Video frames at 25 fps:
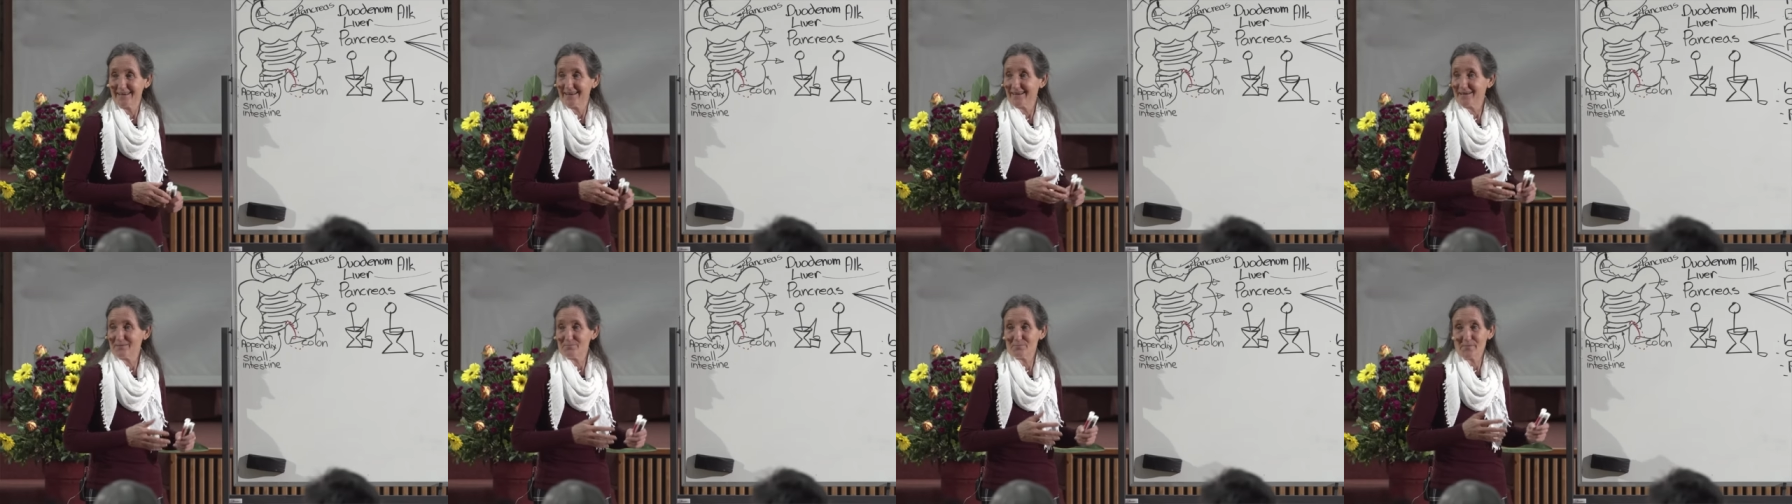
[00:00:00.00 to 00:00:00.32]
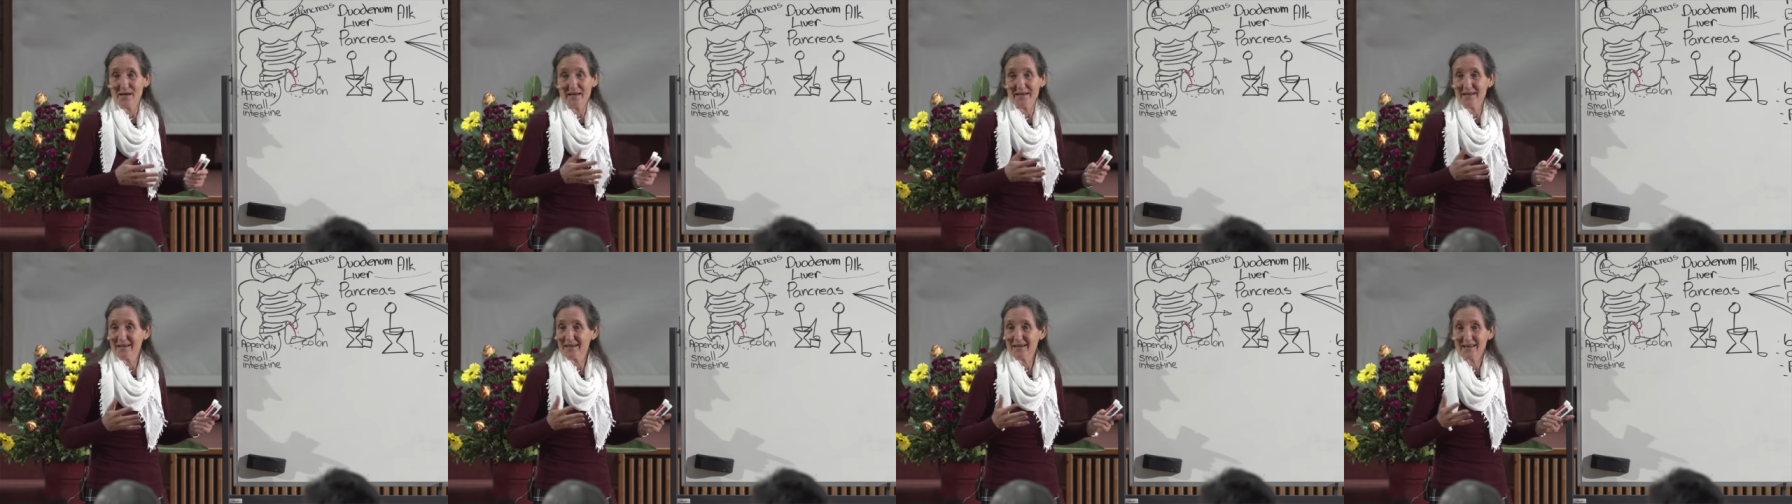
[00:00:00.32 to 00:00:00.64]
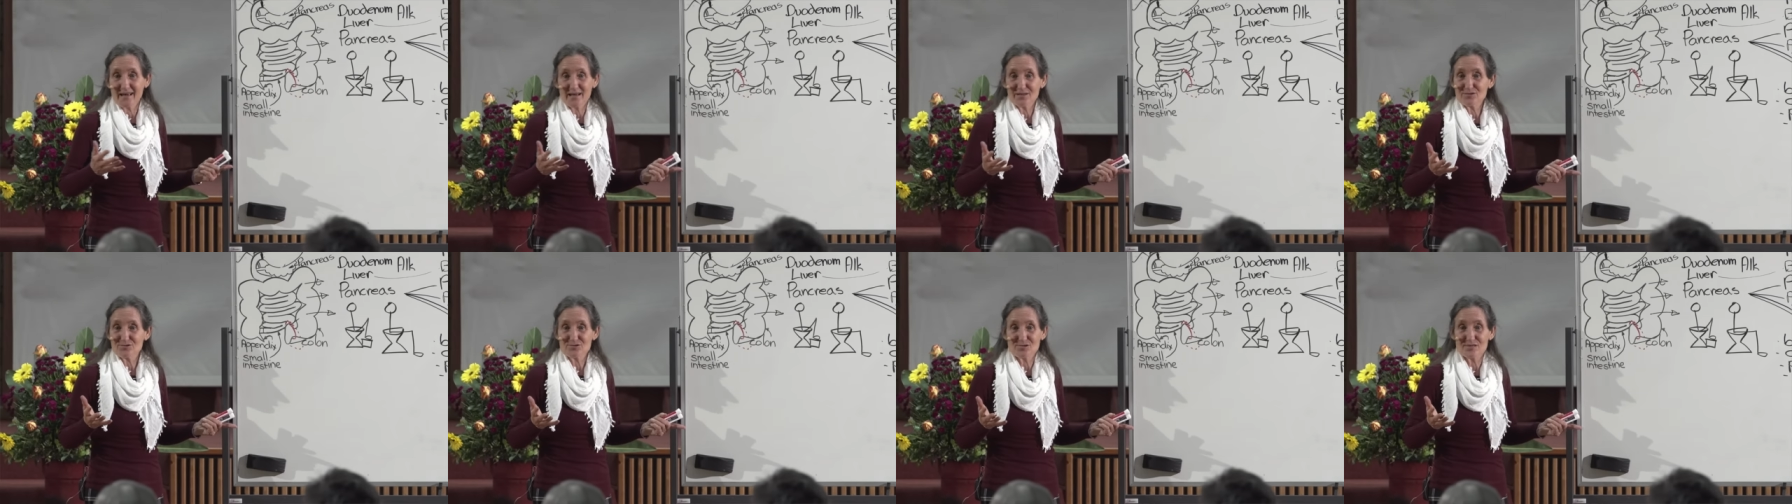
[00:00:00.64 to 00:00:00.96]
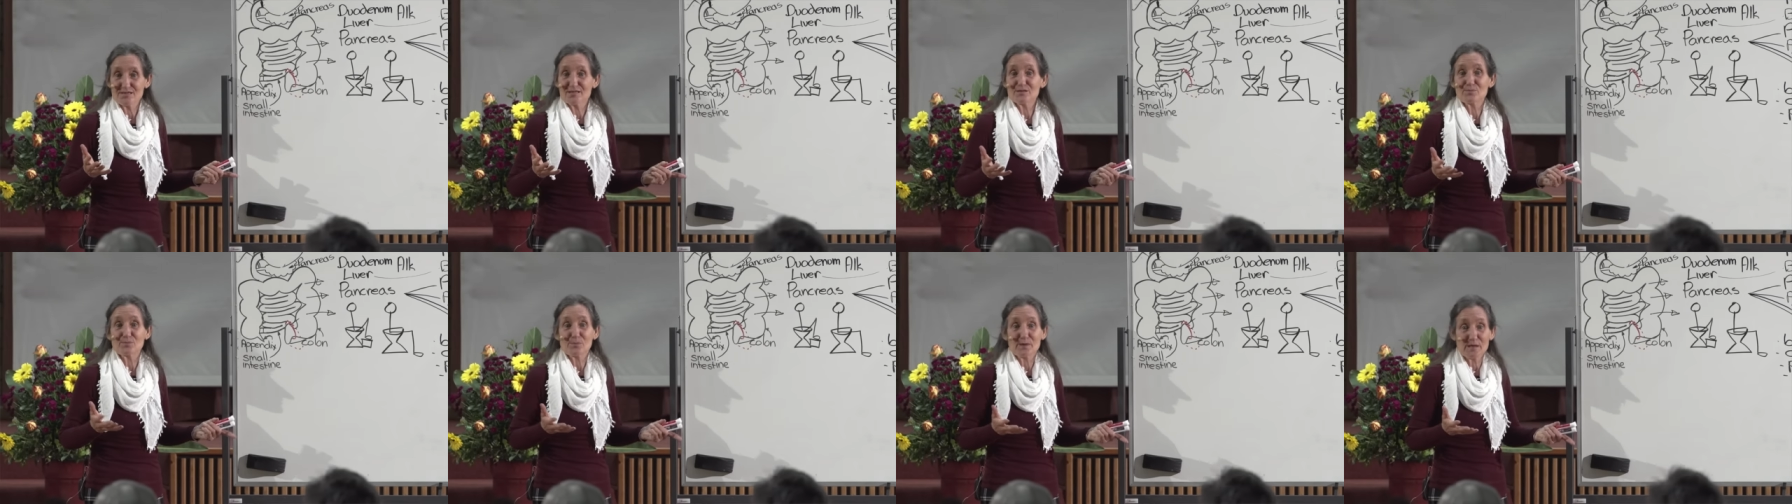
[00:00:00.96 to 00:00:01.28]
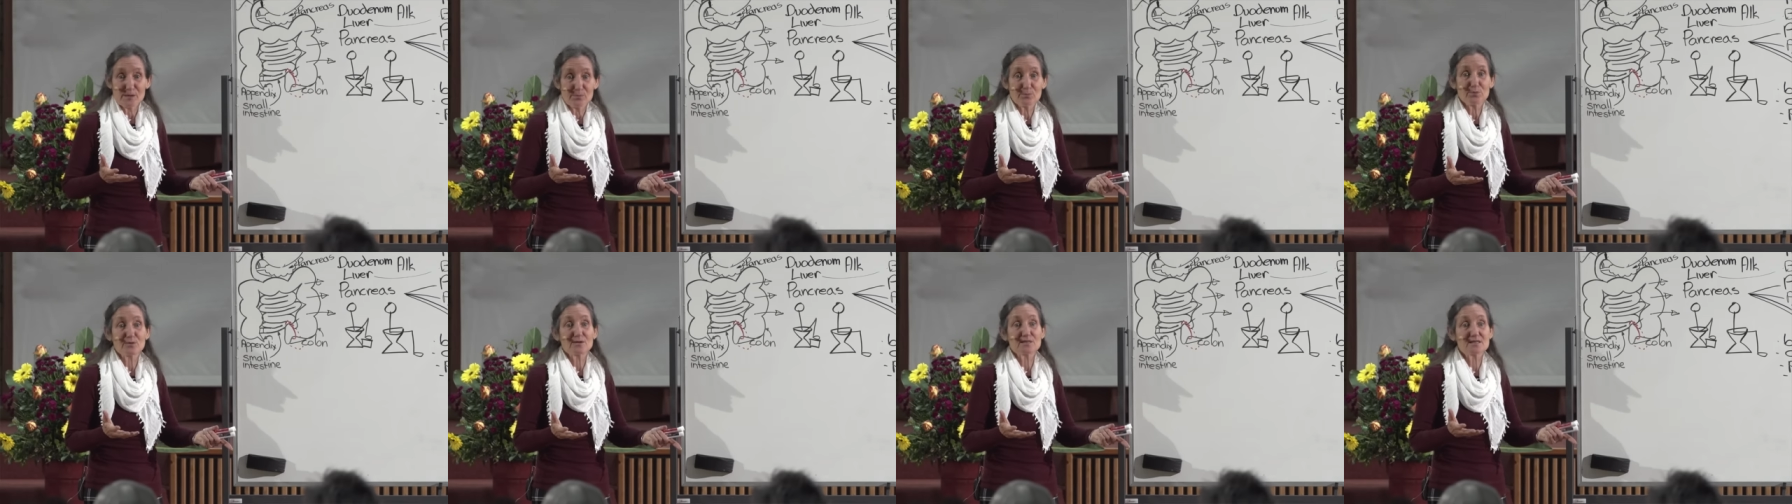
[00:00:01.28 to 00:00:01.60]
In many countries,
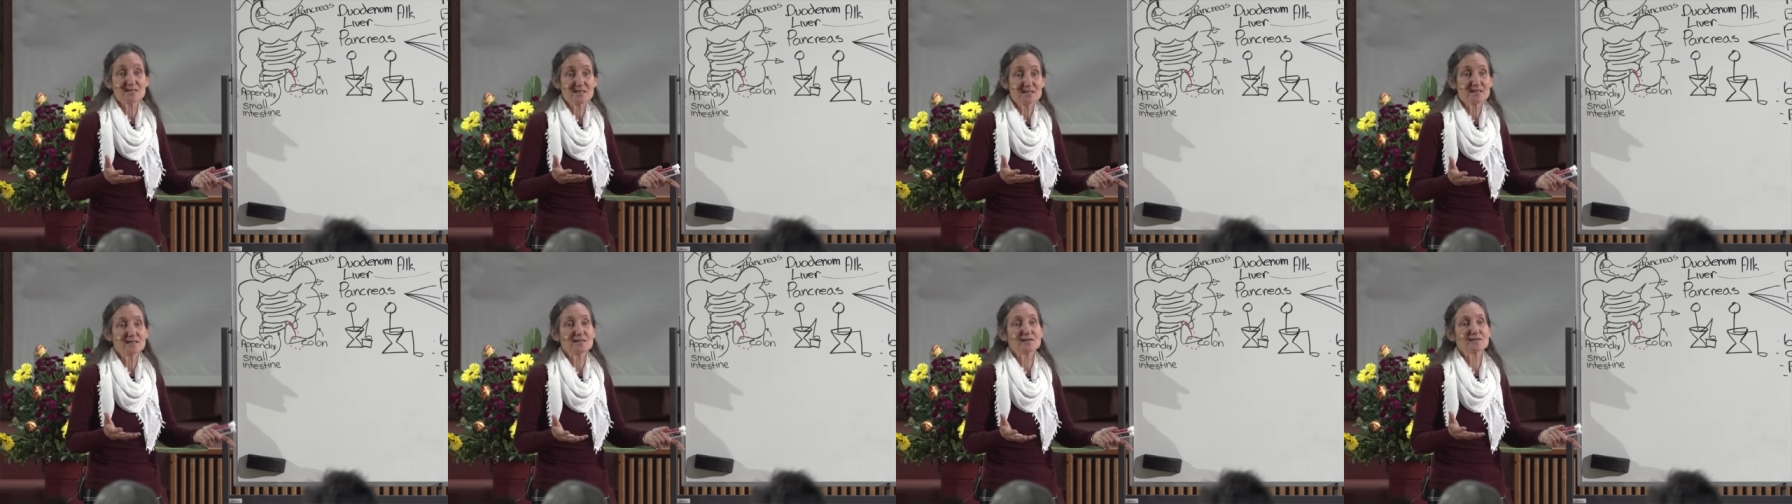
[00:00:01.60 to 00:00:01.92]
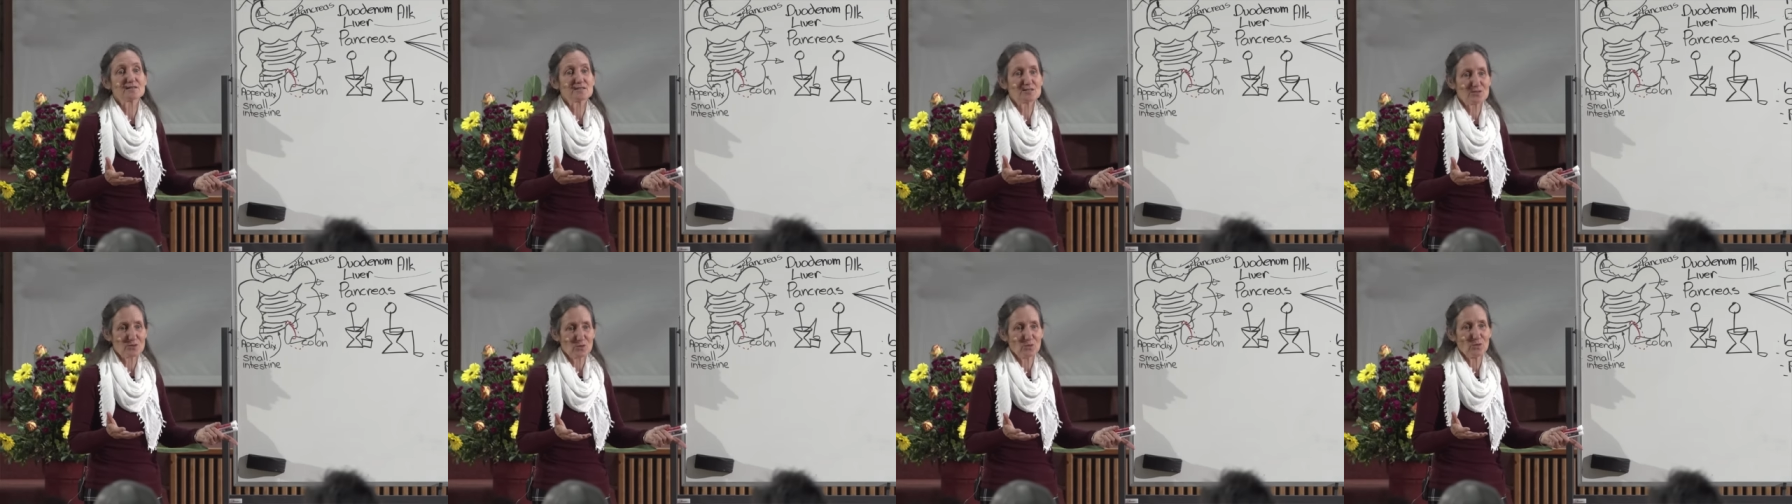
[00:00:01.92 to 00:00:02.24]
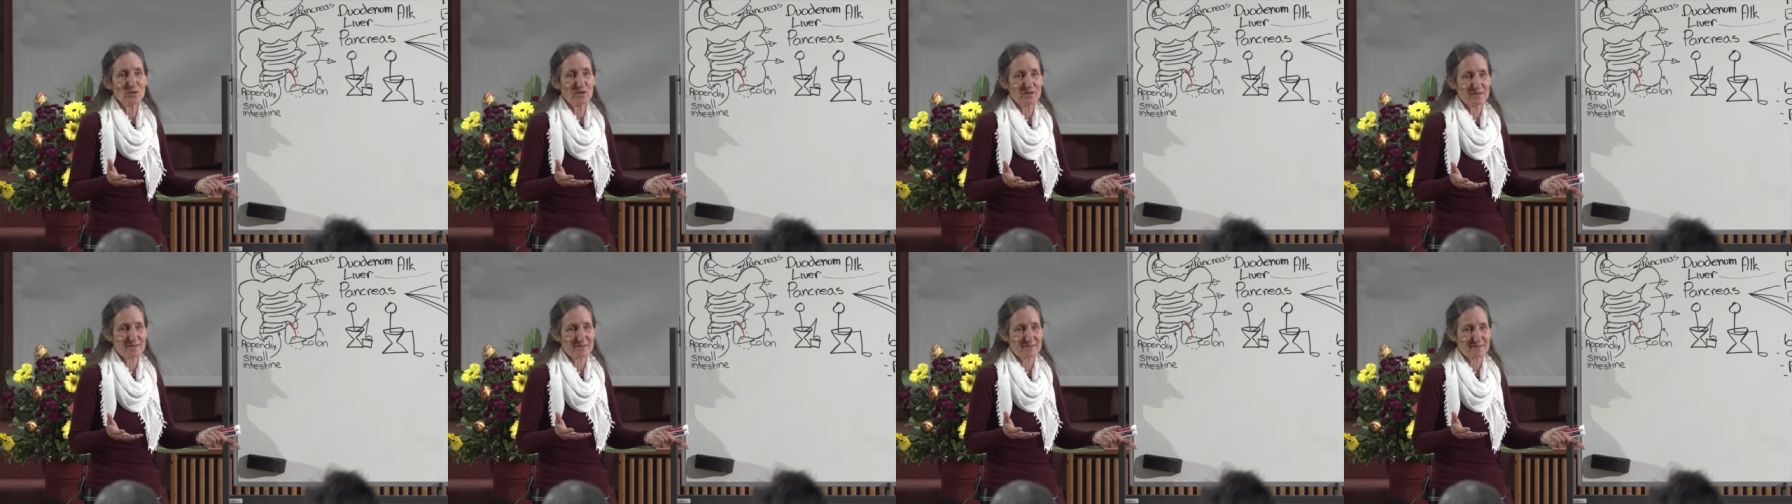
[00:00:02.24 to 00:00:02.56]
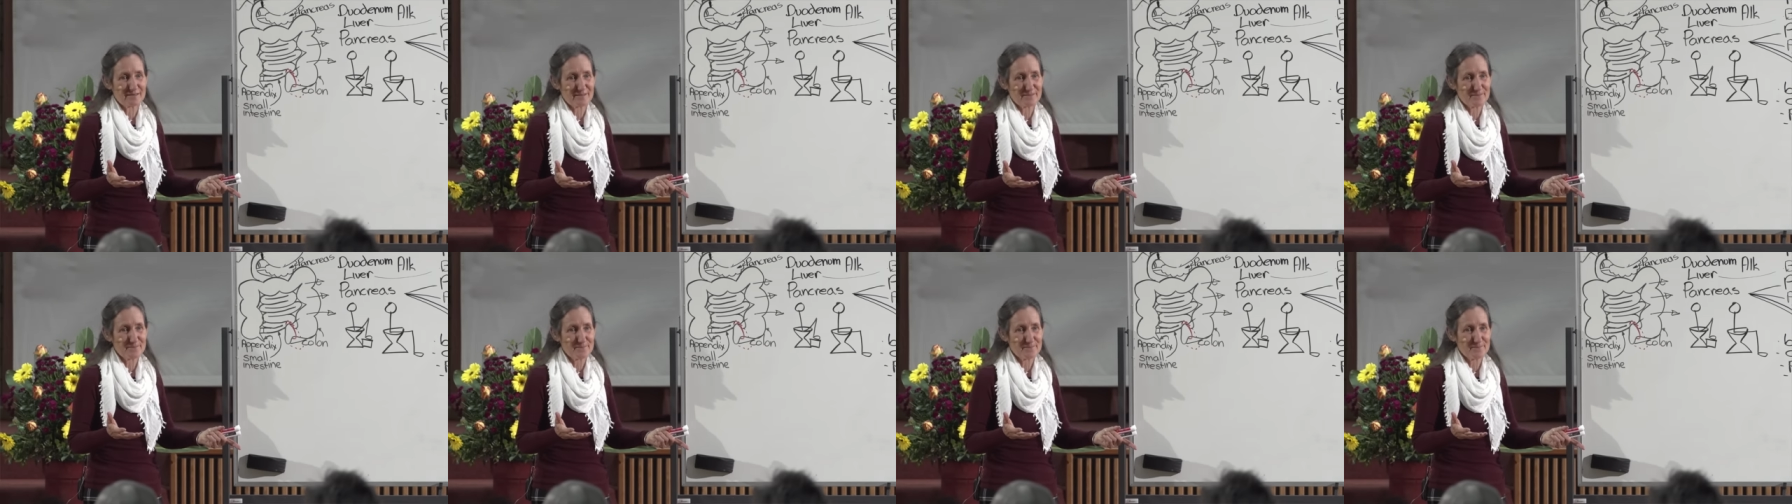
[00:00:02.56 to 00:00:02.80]
people still squat